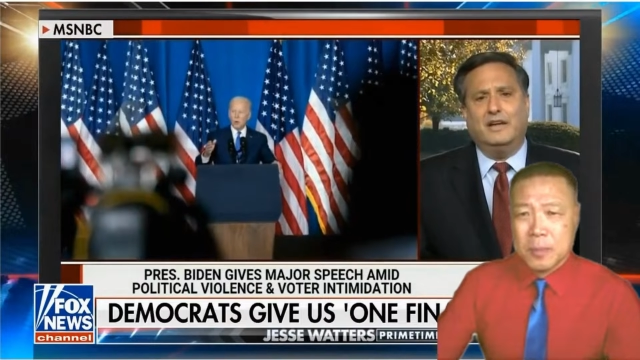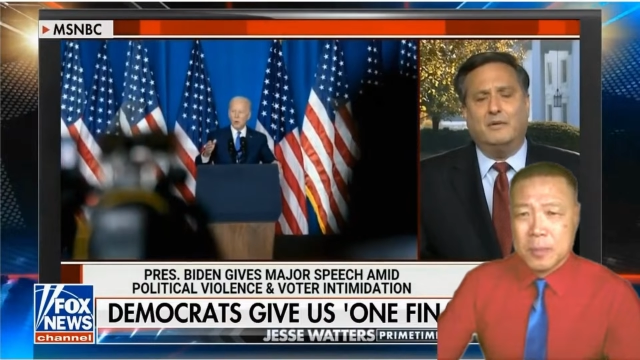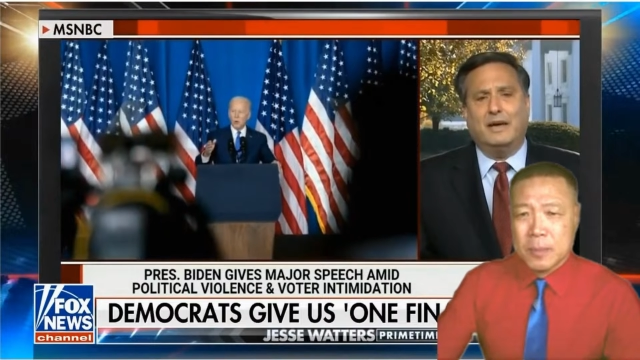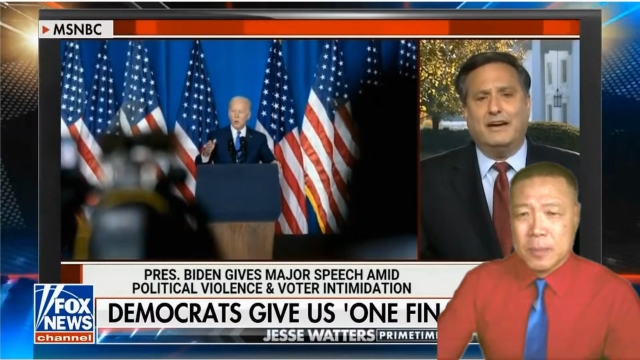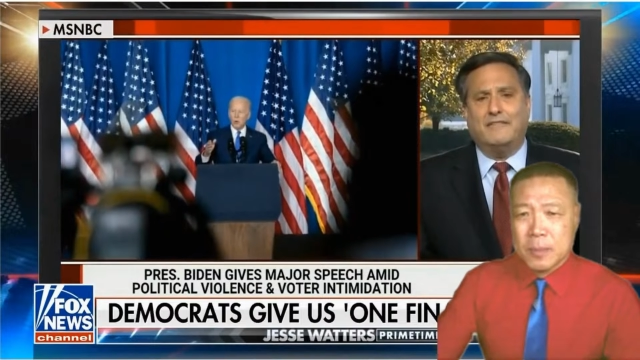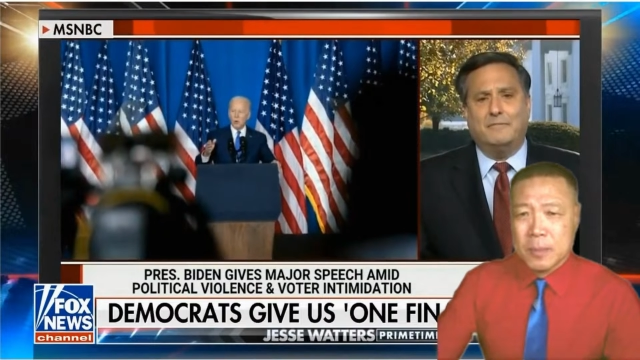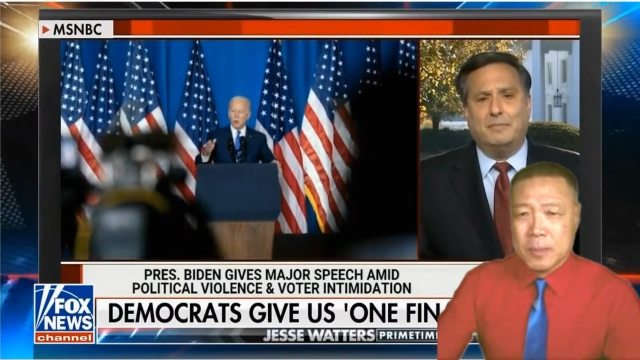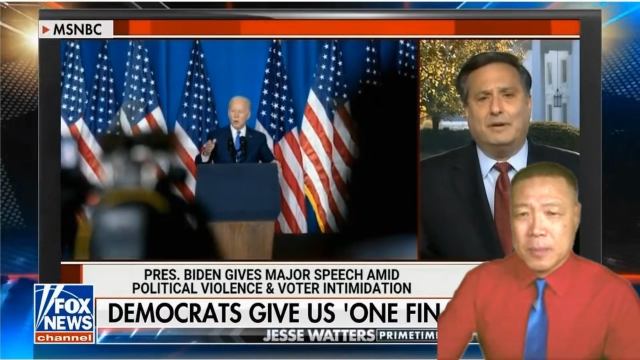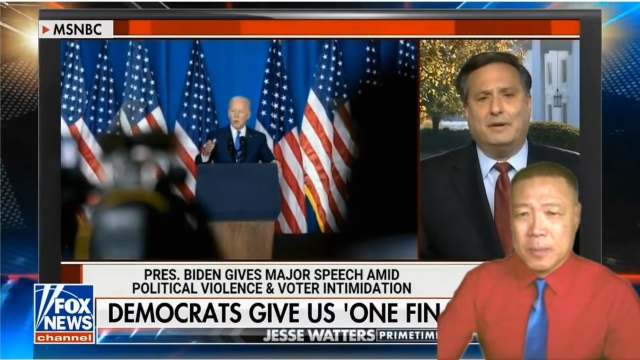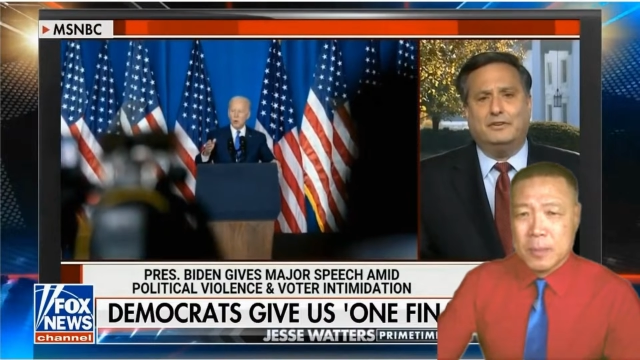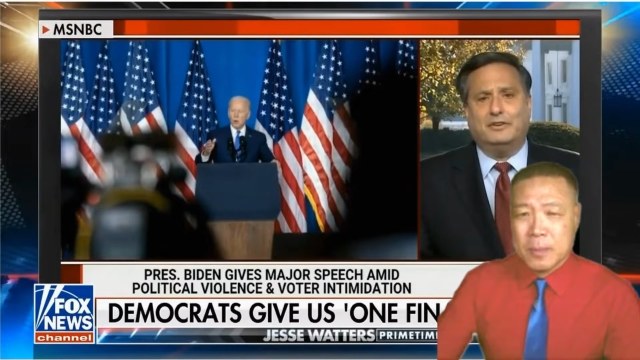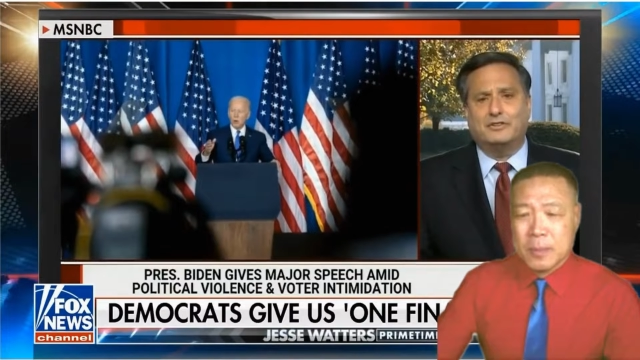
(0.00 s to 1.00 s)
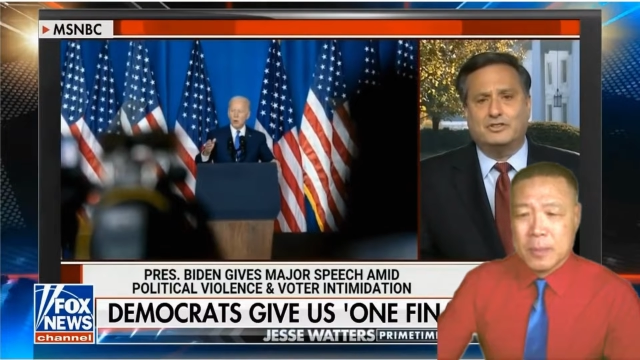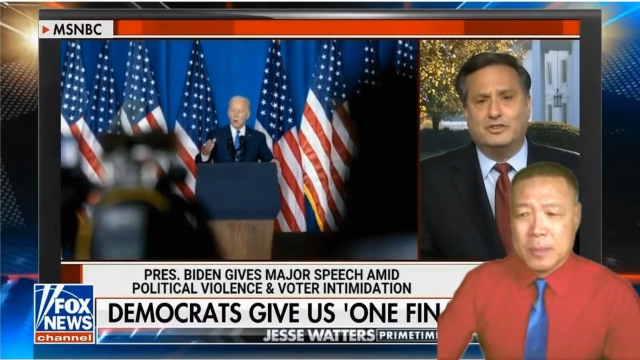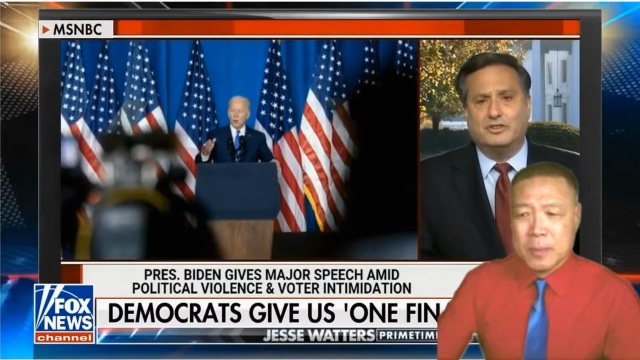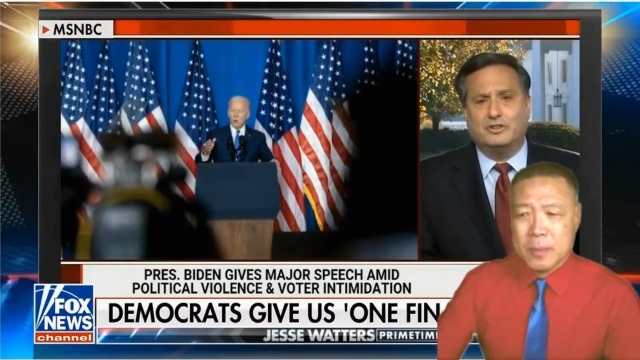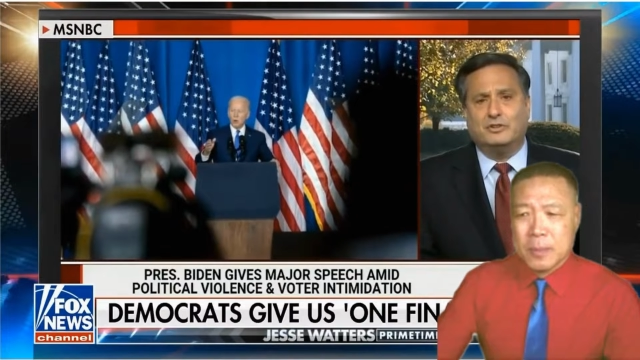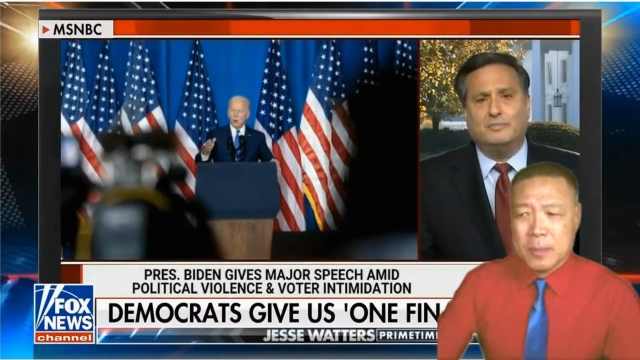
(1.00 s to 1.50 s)
Speaker 1: that we have people out there
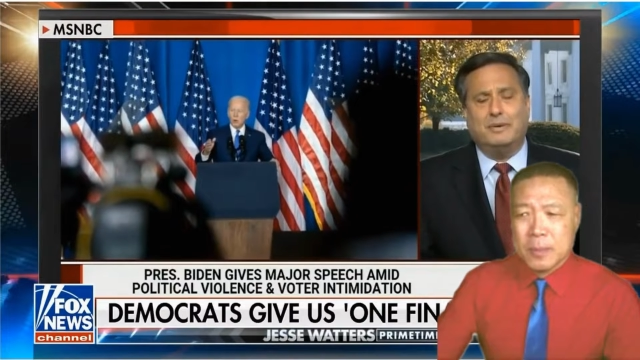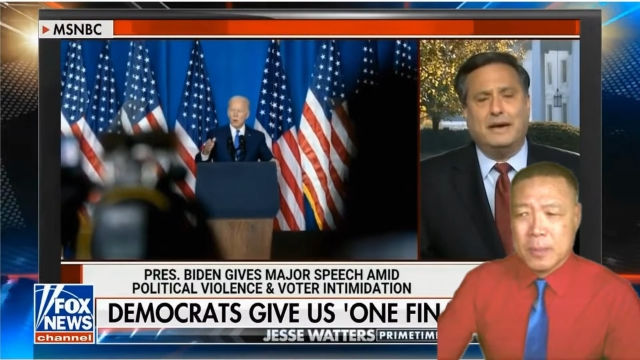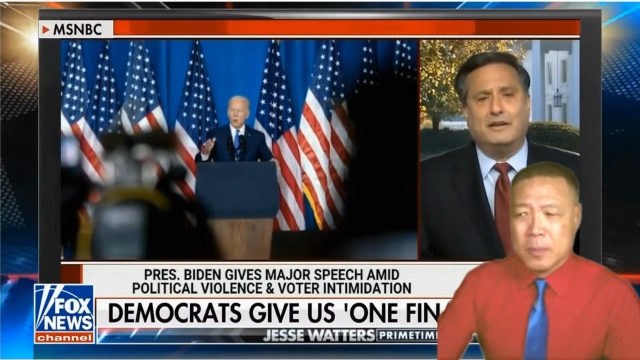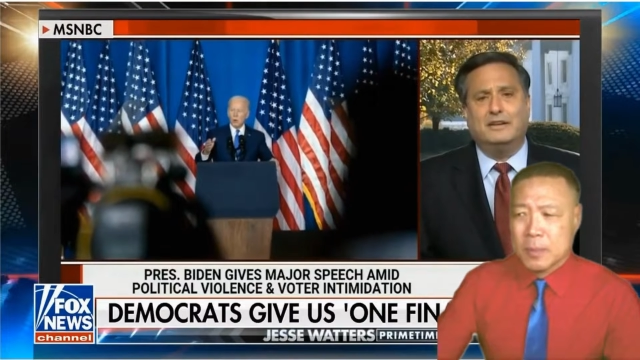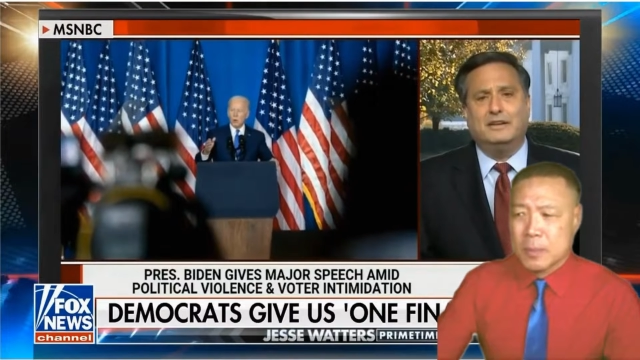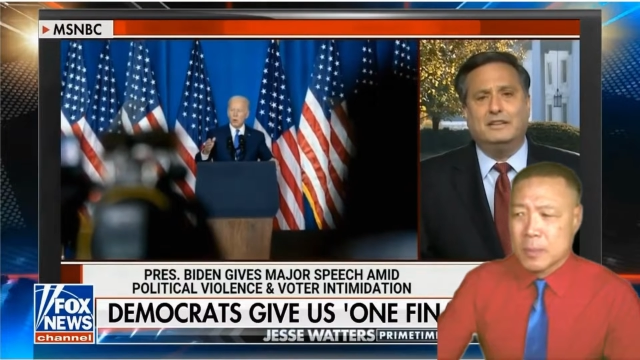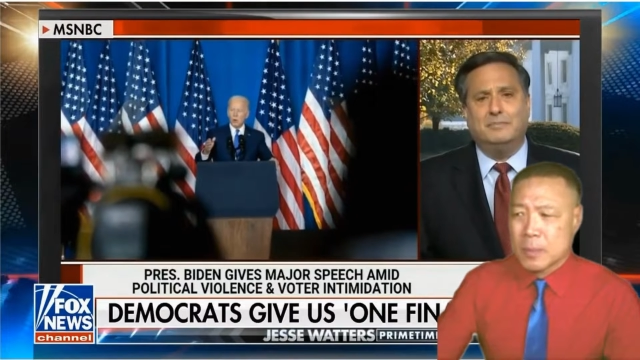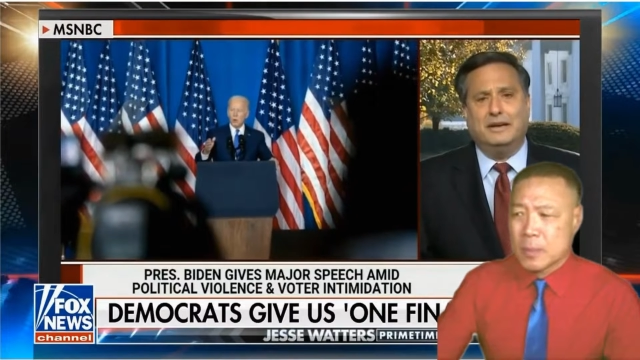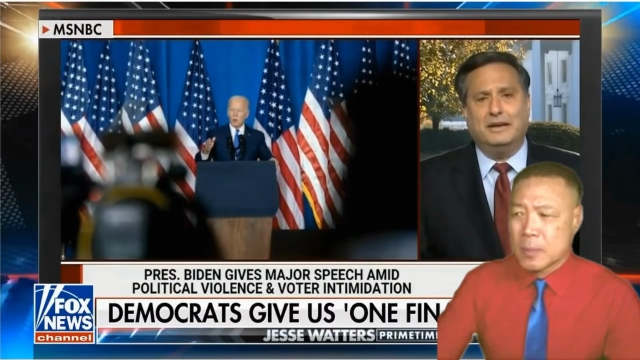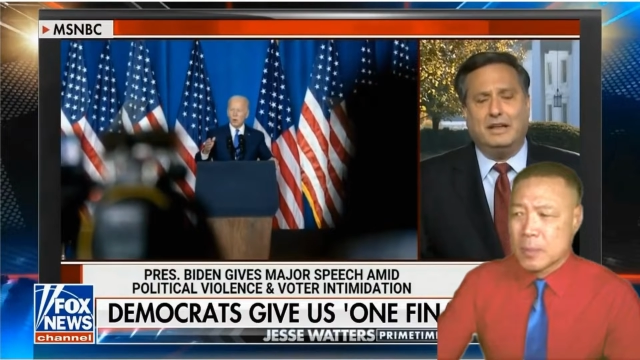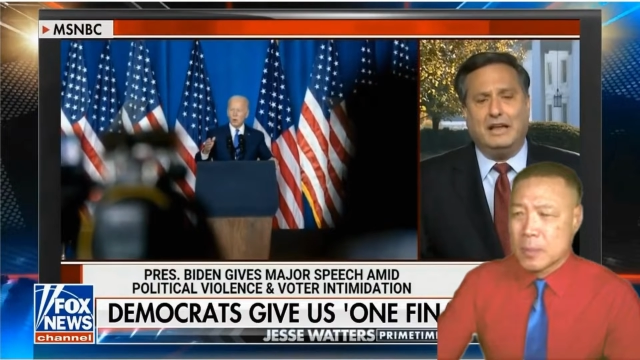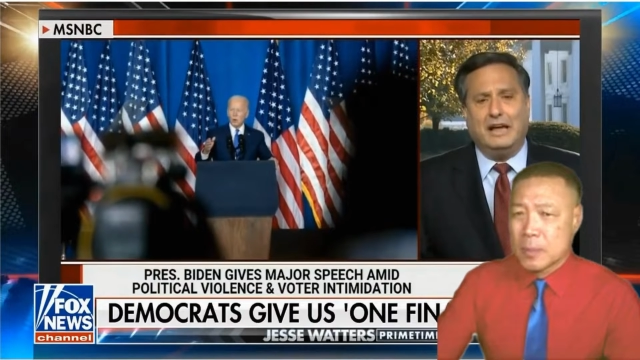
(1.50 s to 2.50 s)
still peddling the big